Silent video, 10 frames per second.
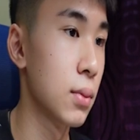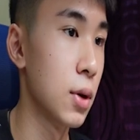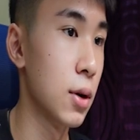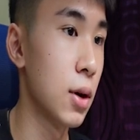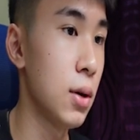
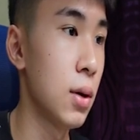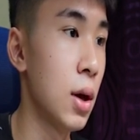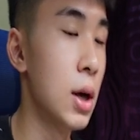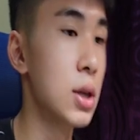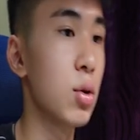Okay,
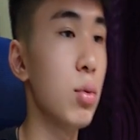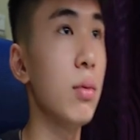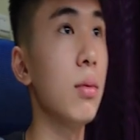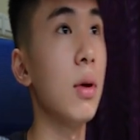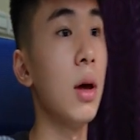so
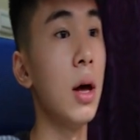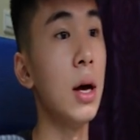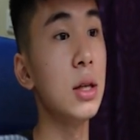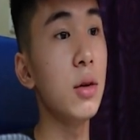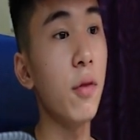
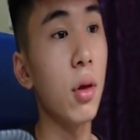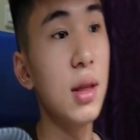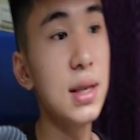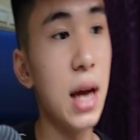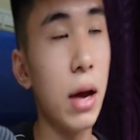for
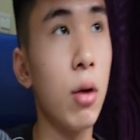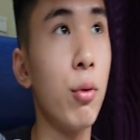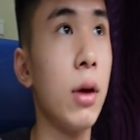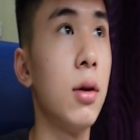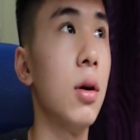this diagram
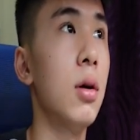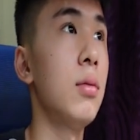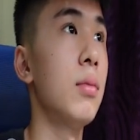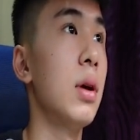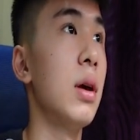right here,
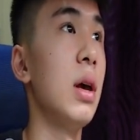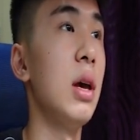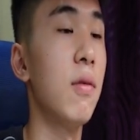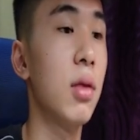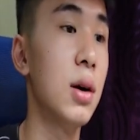
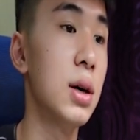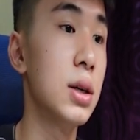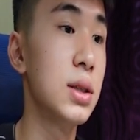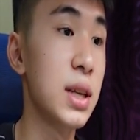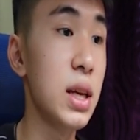if
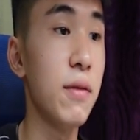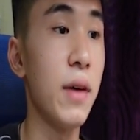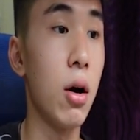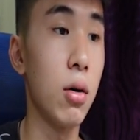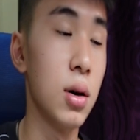the turning
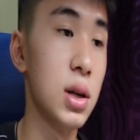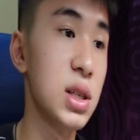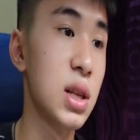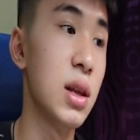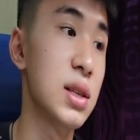effect
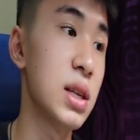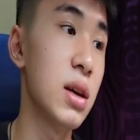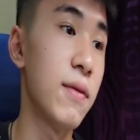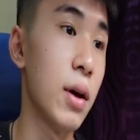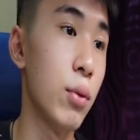occurs, the turning
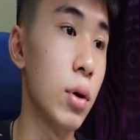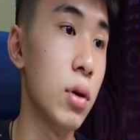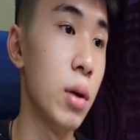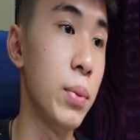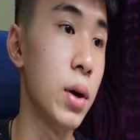effect will
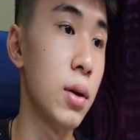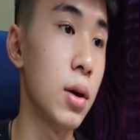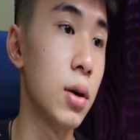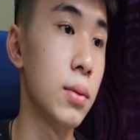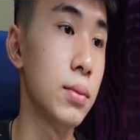appear
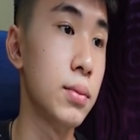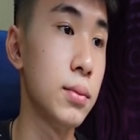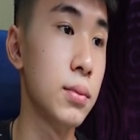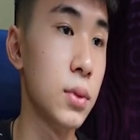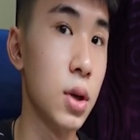here.
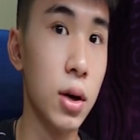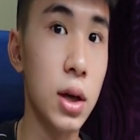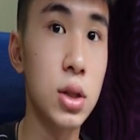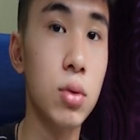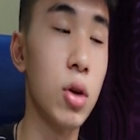Okay,
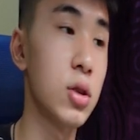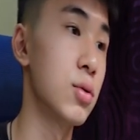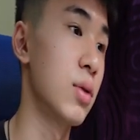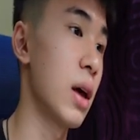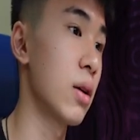so not
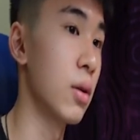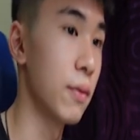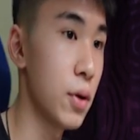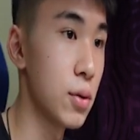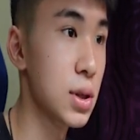to get
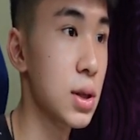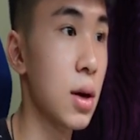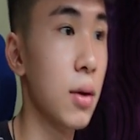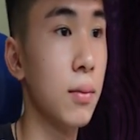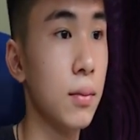confused.
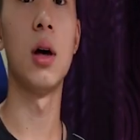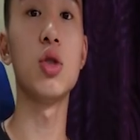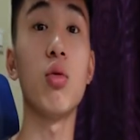So